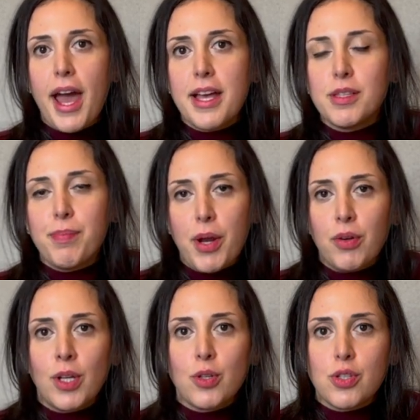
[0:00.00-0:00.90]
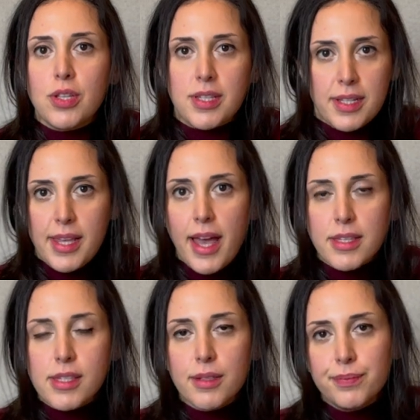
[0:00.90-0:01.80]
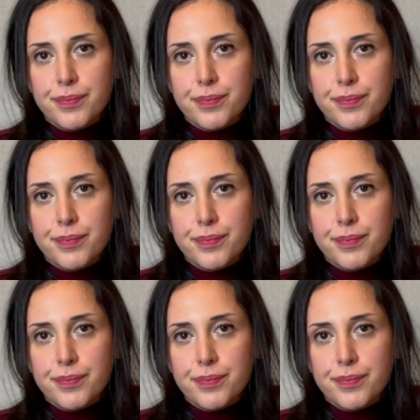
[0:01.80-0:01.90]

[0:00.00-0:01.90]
as barriers to success.